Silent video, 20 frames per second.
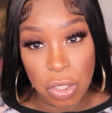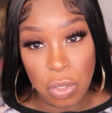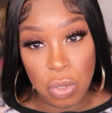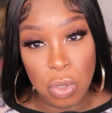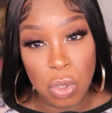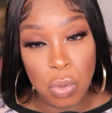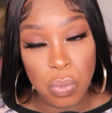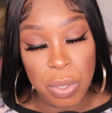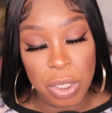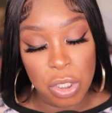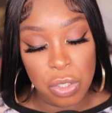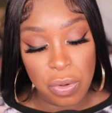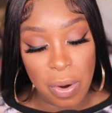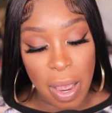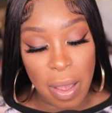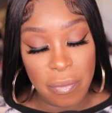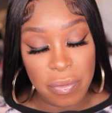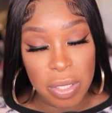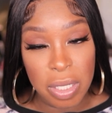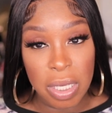use when
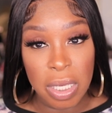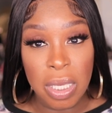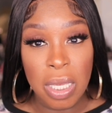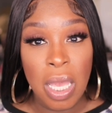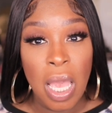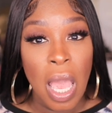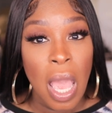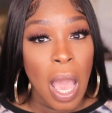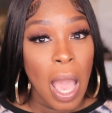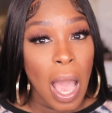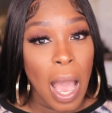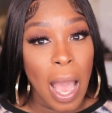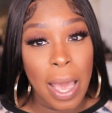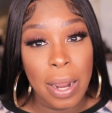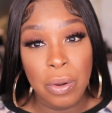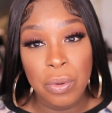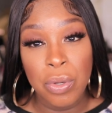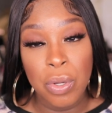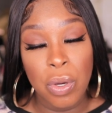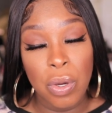traveling. I
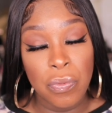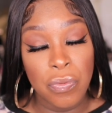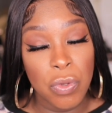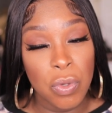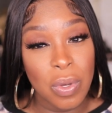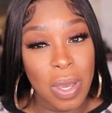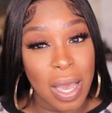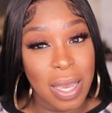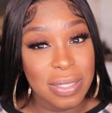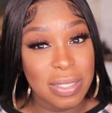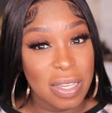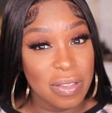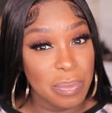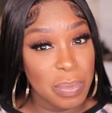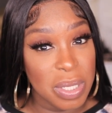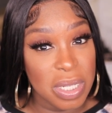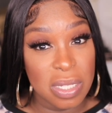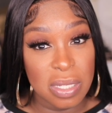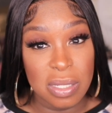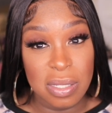don't know if you guys have
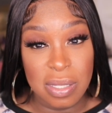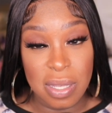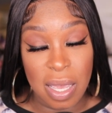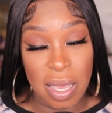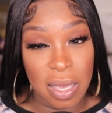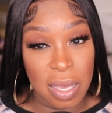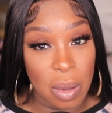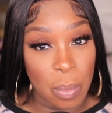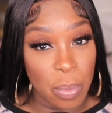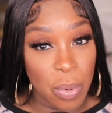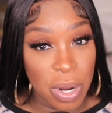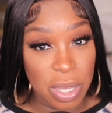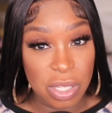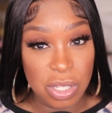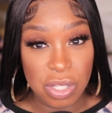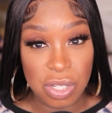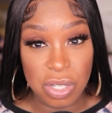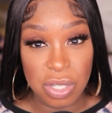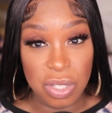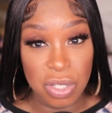been staying
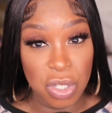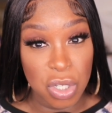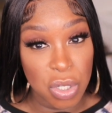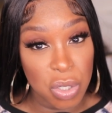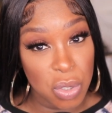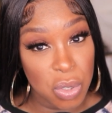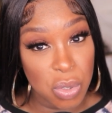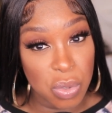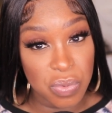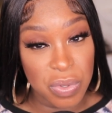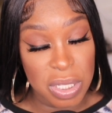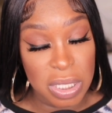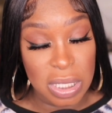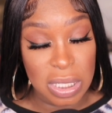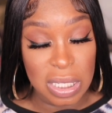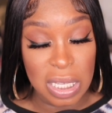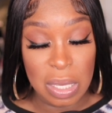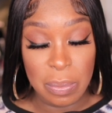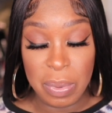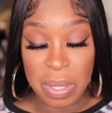abreast to news
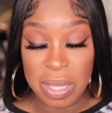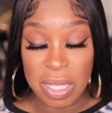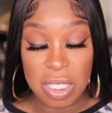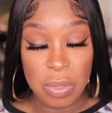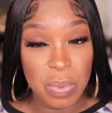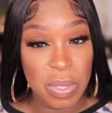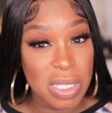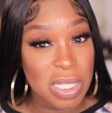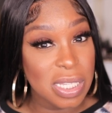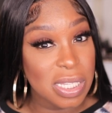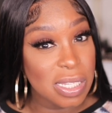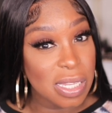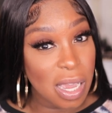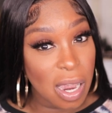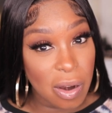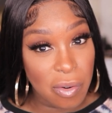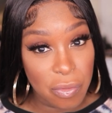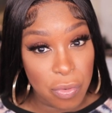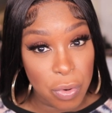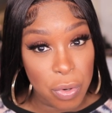recently, but there's been
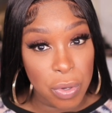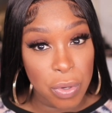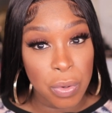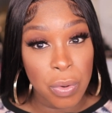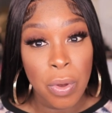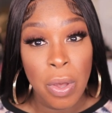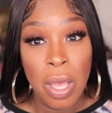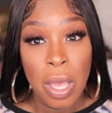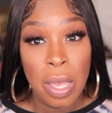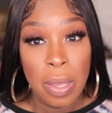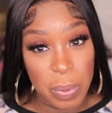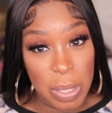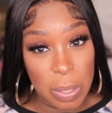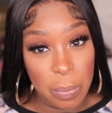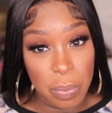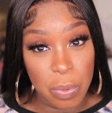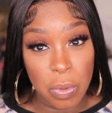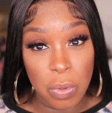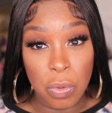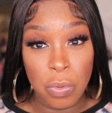several
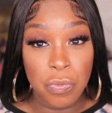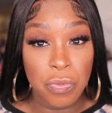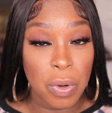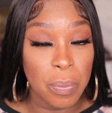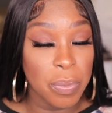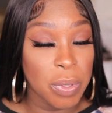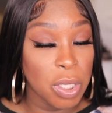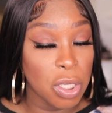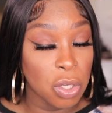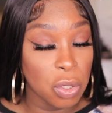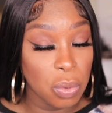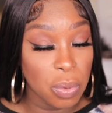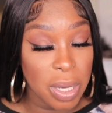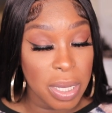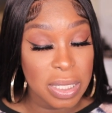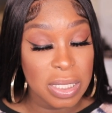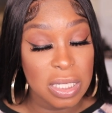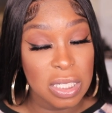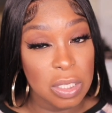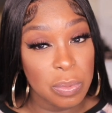people from the
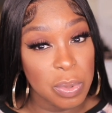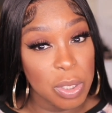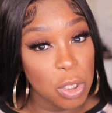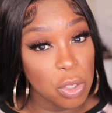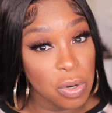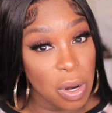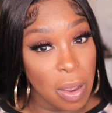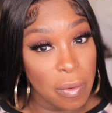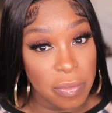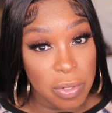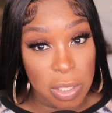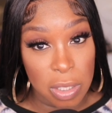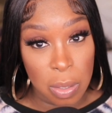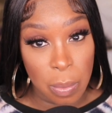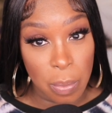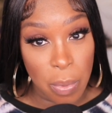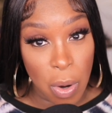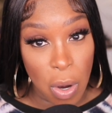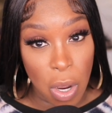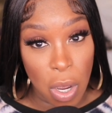US has been traveling
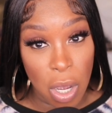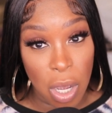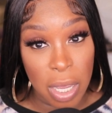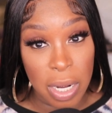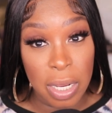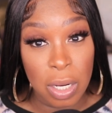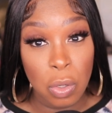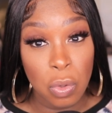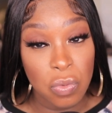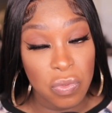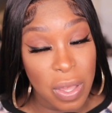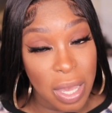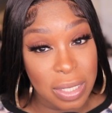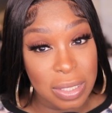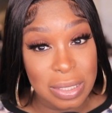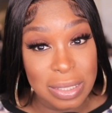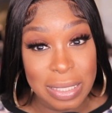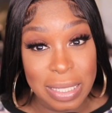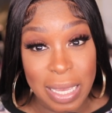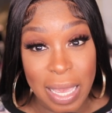abroad and who've
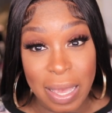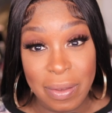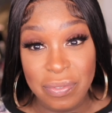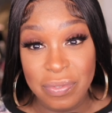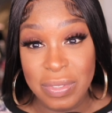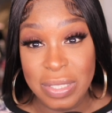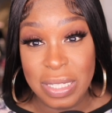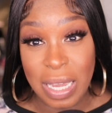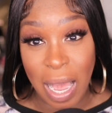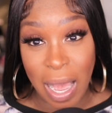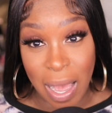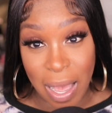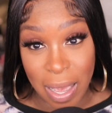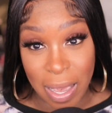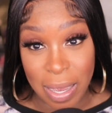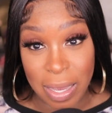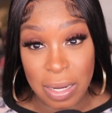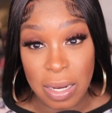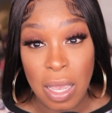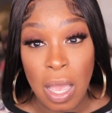actually have
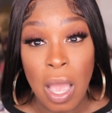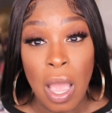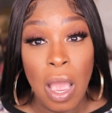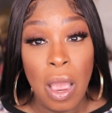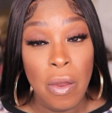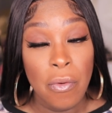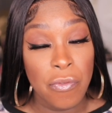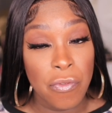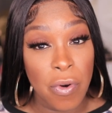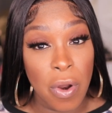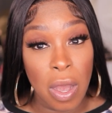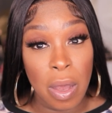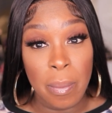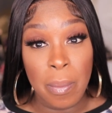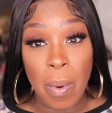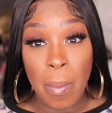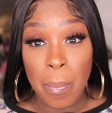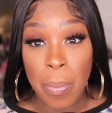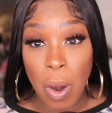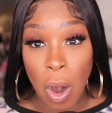died
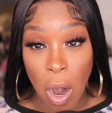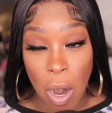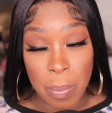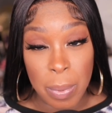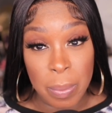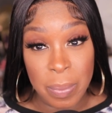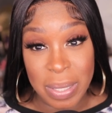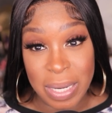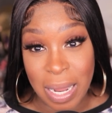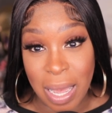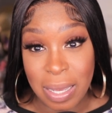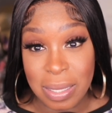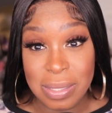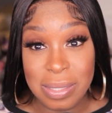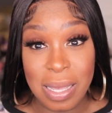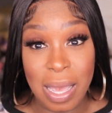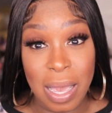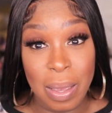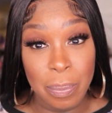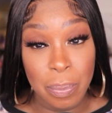from carbon
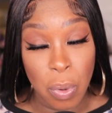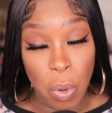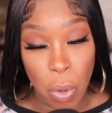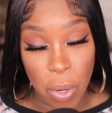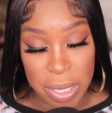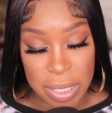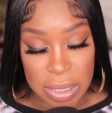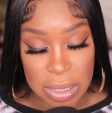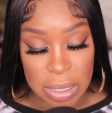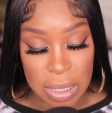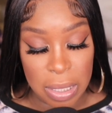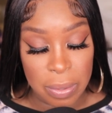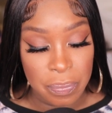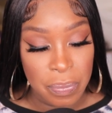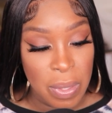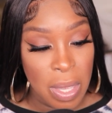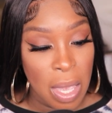monoxide poisoning.